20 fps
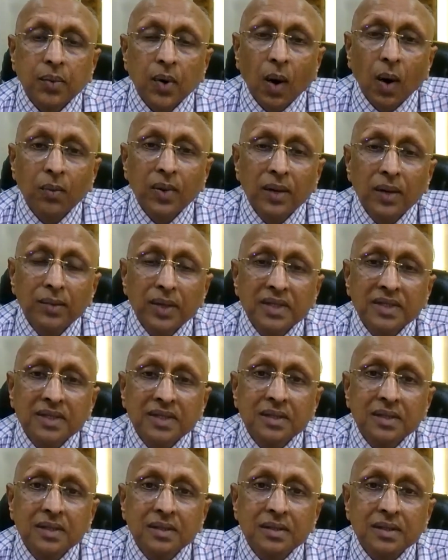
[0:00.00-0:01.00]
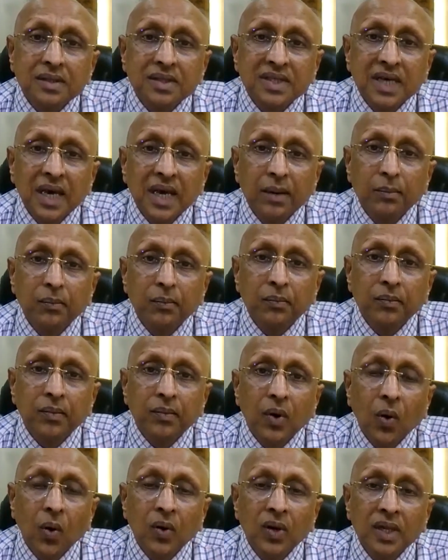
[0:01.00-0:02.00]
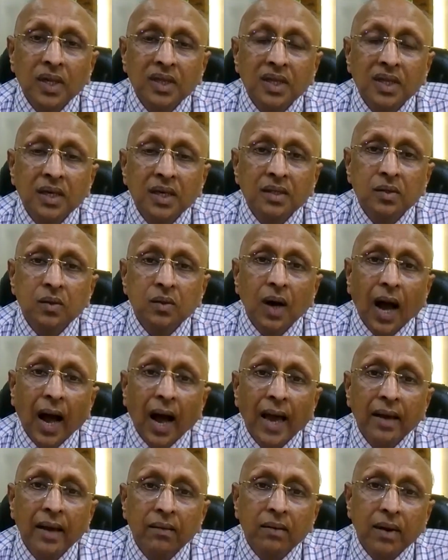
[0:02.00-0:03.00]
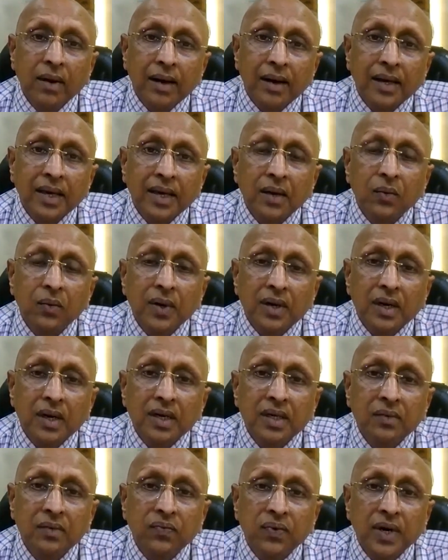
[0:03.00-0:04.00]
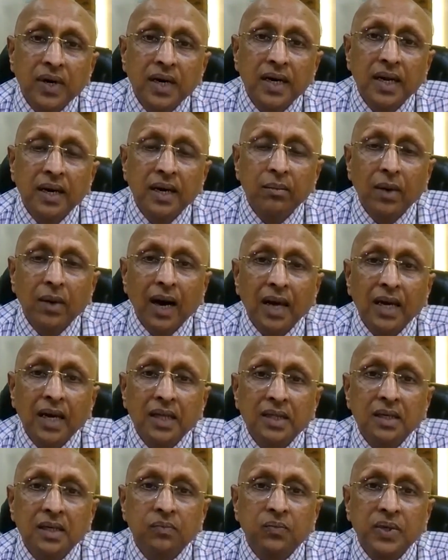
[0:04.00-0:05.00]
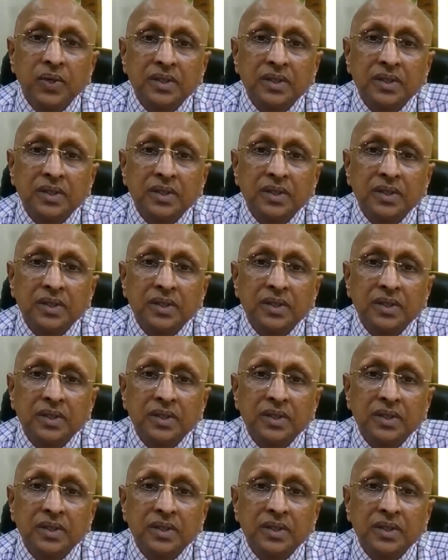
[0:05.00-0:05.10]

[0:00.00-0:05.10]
Problem is same, only things I give a different name, another